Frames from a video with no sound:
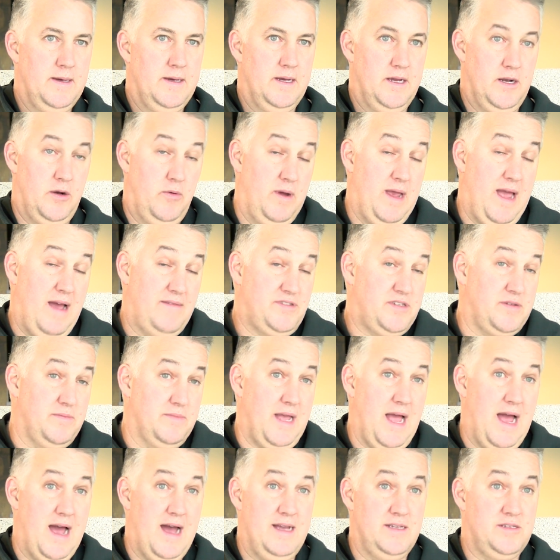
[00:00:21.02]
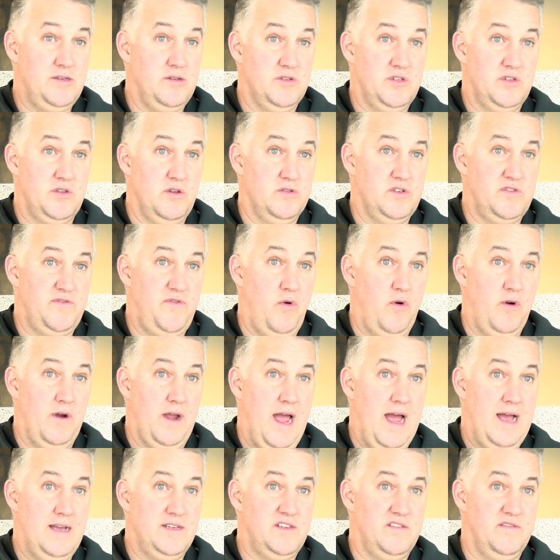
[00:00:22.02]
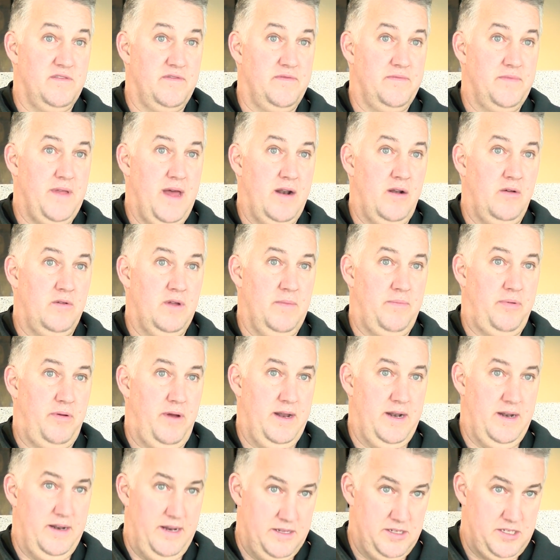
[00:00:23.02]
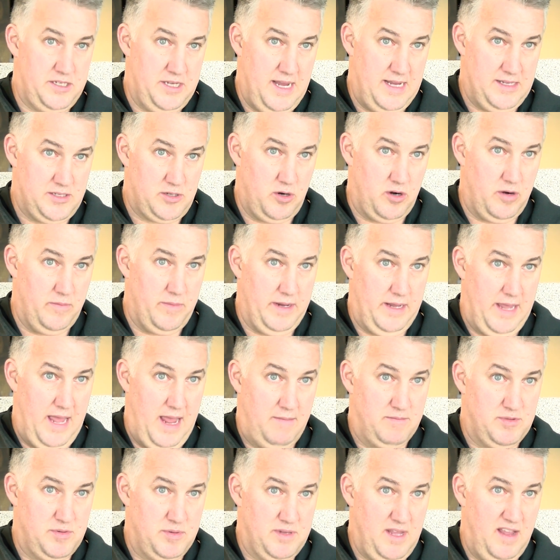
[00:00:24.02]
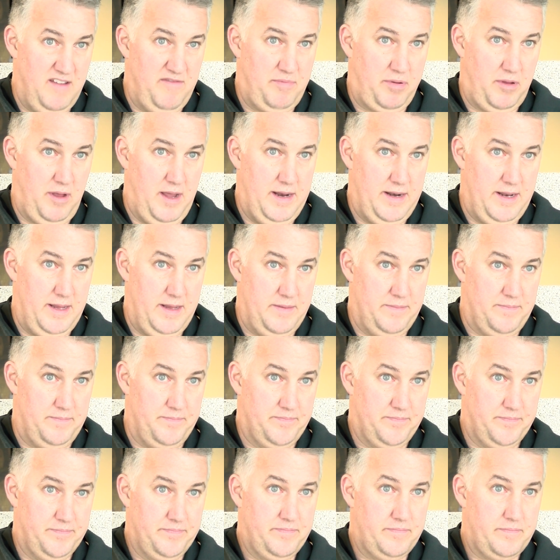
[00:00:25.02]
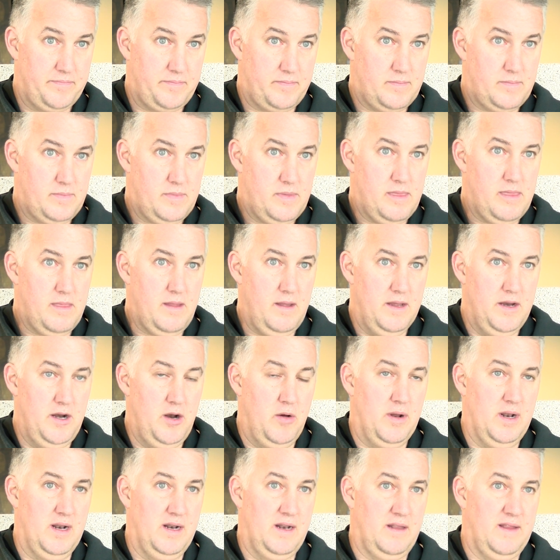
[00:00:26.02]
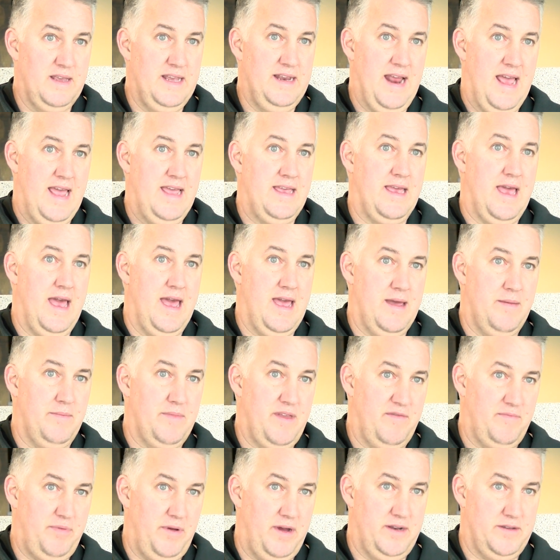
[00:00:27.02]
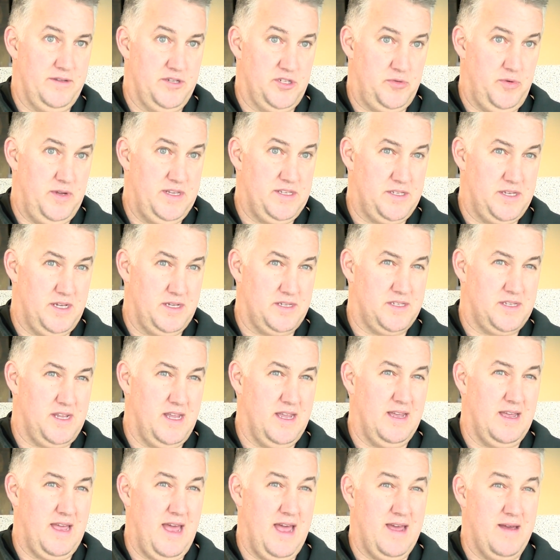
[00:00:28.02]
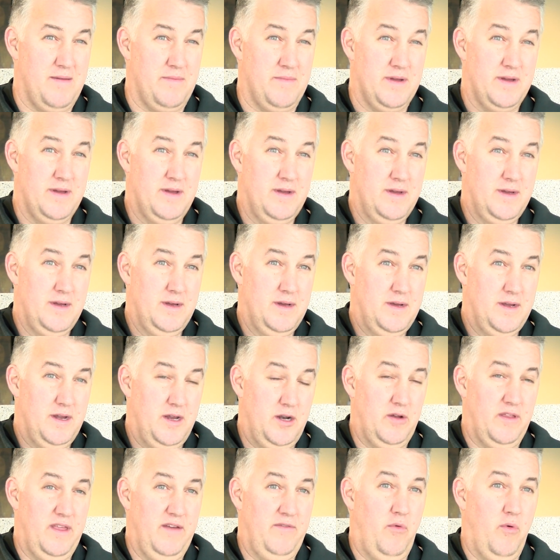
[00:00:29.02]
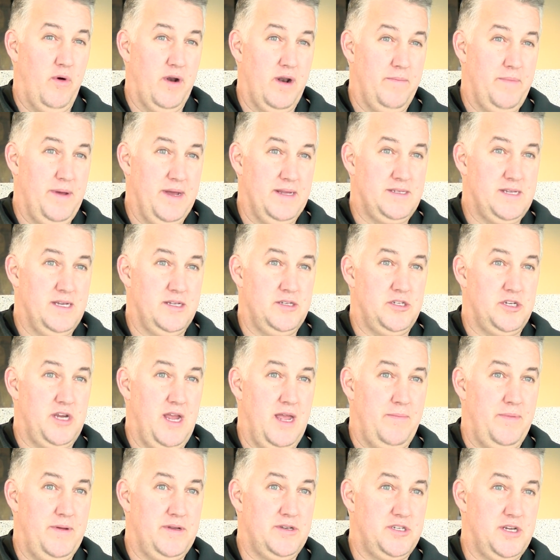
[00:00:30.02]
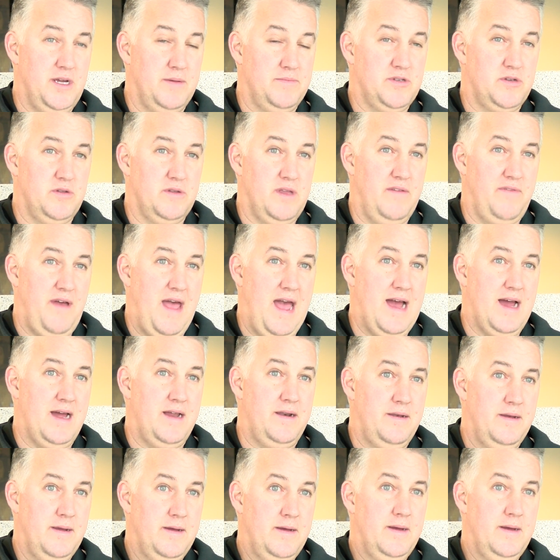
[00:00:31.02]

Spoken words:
we have some guys, those four guys have not only played in NCAA tournament games, but they've played in, an Elite Eight game. They played in the Sweet 16 game. They've won a Big Ten championship, so they've had,